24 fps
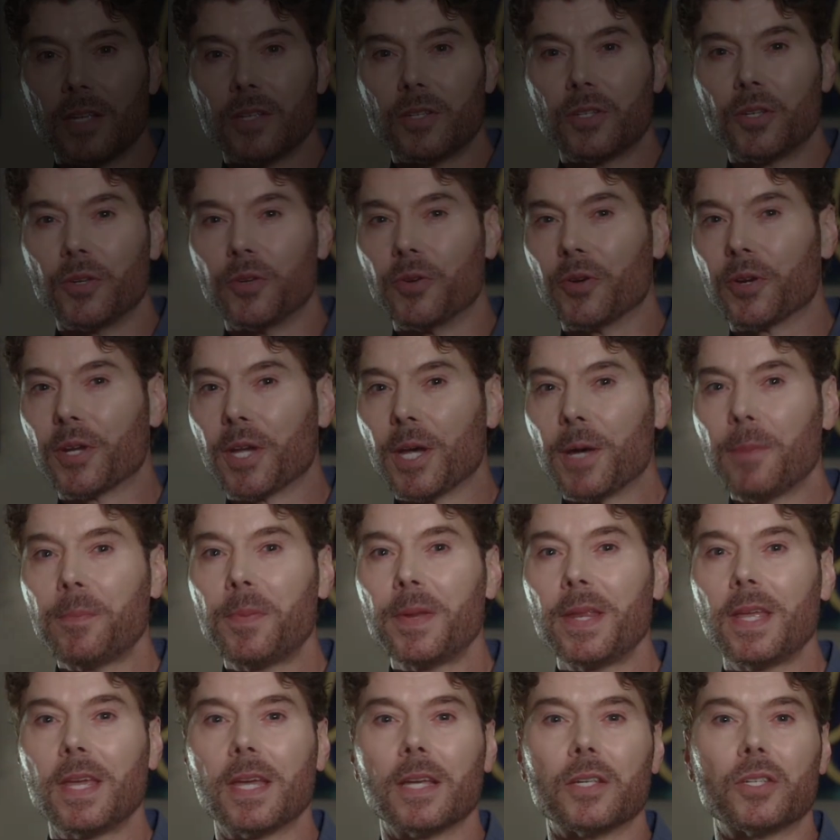So your
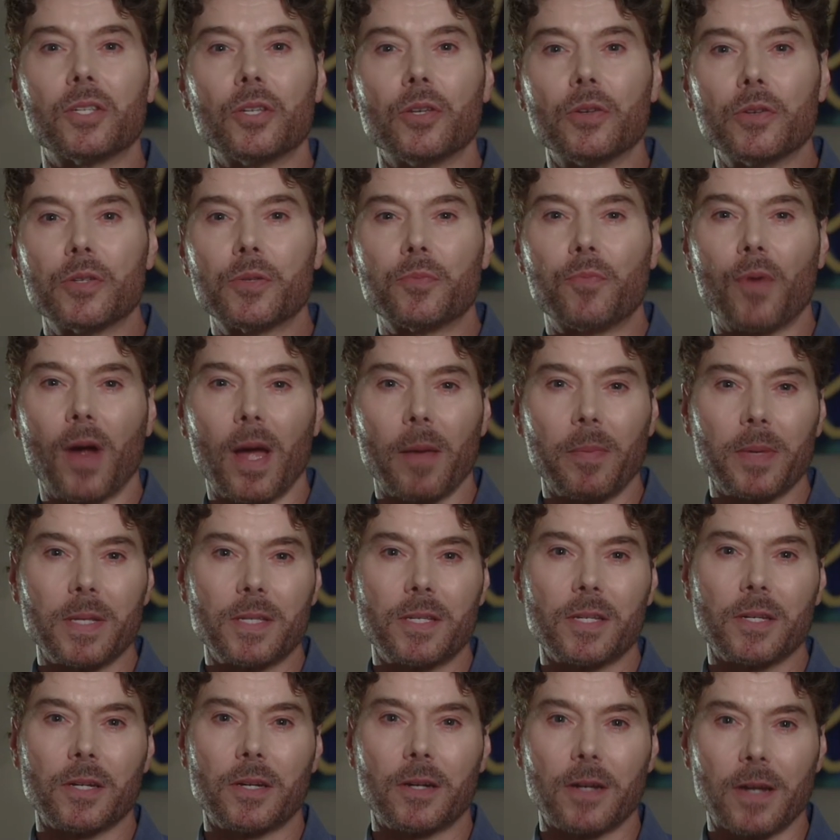company has used
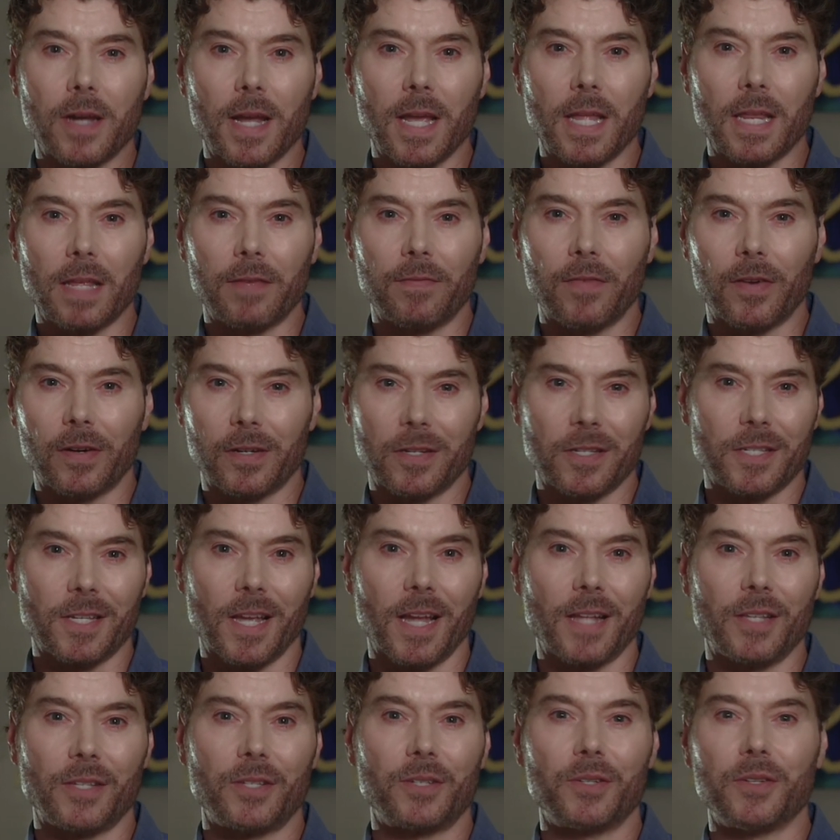Robinson Creative, our
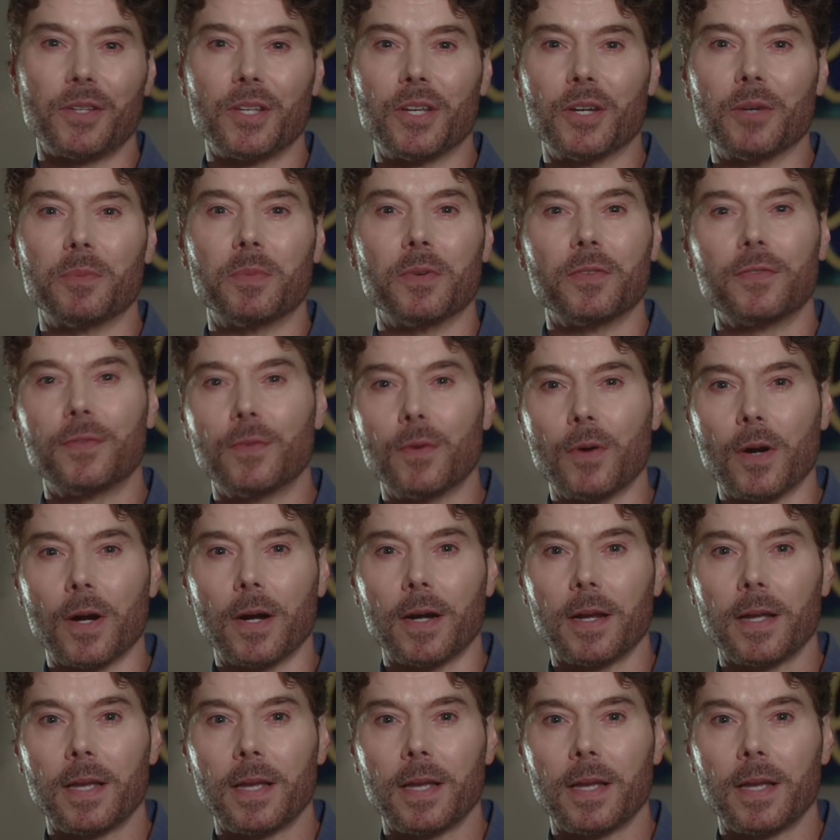design studio, before.